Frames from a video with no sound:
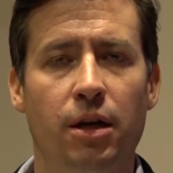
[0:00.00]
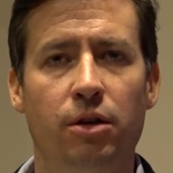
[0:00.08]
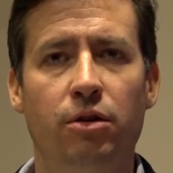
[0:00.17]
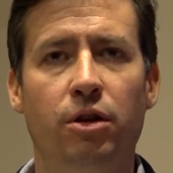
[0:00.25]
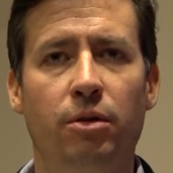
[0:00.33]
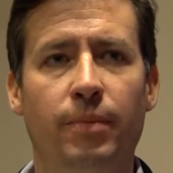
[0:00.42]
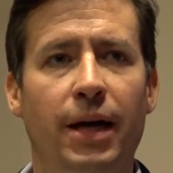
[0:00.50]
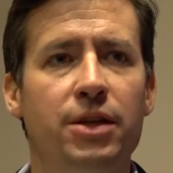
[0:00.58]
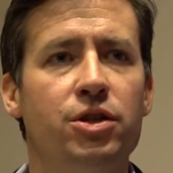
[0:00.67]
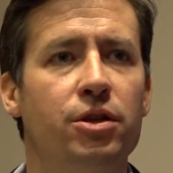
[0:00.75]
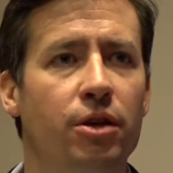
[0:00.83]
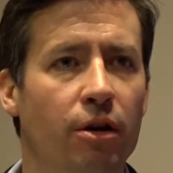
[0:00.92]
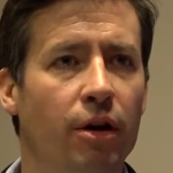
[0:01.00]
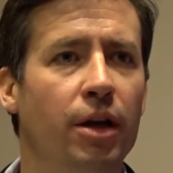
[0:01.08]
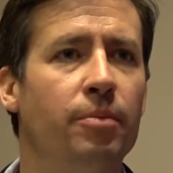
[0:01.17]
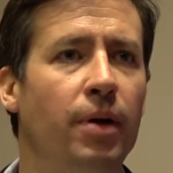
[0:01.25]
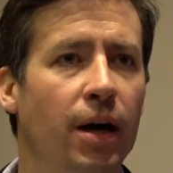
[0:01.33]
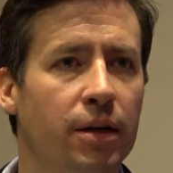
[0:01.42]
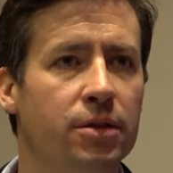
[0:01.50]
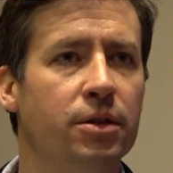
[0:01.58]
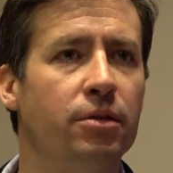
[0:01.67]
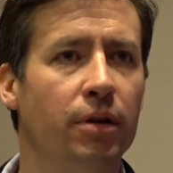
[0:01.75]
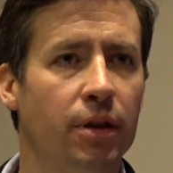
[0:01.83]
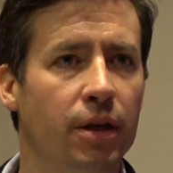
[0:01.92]
You can imagine your inbox
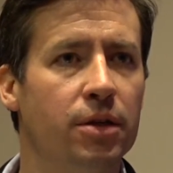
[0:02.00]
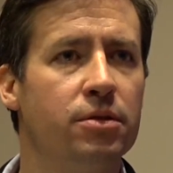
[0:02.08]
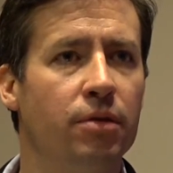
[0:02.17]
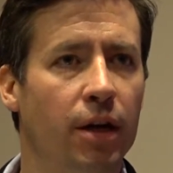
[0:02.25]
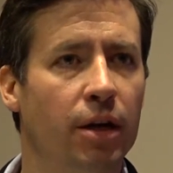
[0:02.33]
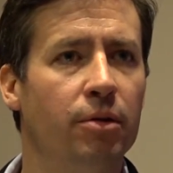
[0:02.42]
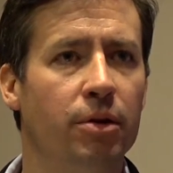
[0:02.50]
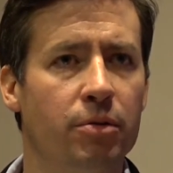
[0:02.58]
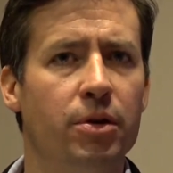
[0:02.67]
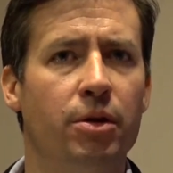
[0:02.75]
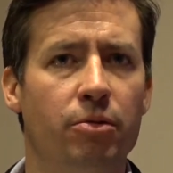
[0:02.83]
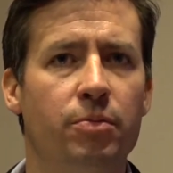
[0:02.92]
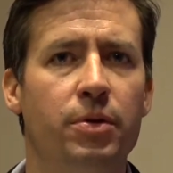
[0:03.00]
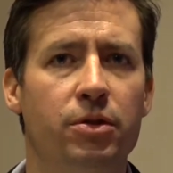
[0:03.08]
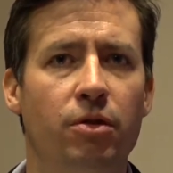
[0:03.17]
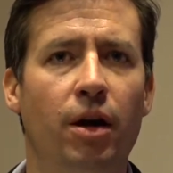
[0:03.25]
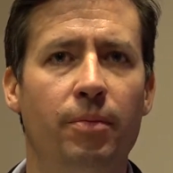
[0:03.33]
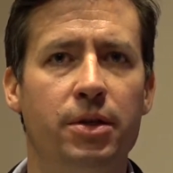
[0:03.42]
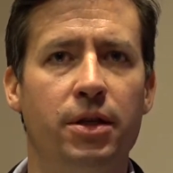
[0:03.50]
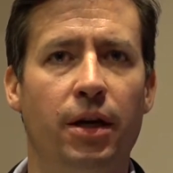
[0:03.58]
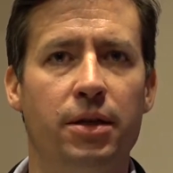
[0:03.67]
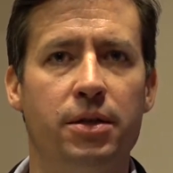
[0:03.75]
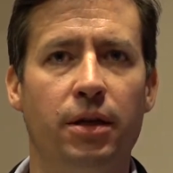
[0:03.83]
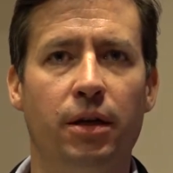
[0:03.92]
doing this, right? It would be
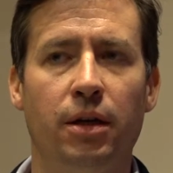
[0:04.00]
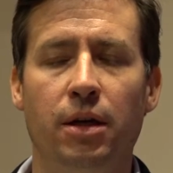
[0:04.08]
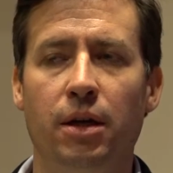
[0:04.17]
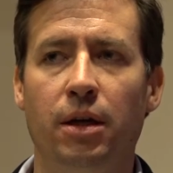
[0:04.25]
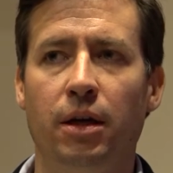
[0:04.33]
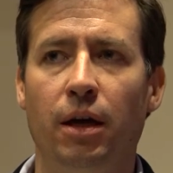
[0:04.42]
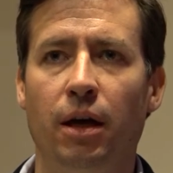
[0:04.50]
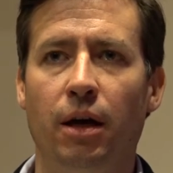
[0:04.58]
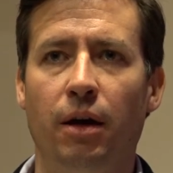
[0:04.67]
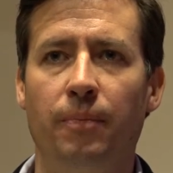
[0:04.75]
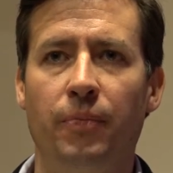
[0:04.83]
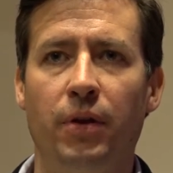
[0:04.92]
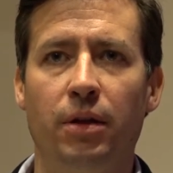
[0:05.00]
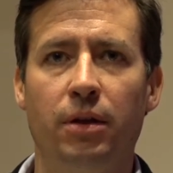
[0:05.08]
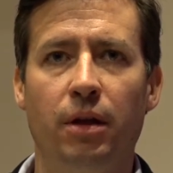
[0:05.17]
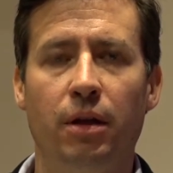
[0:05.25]
traumatizing. The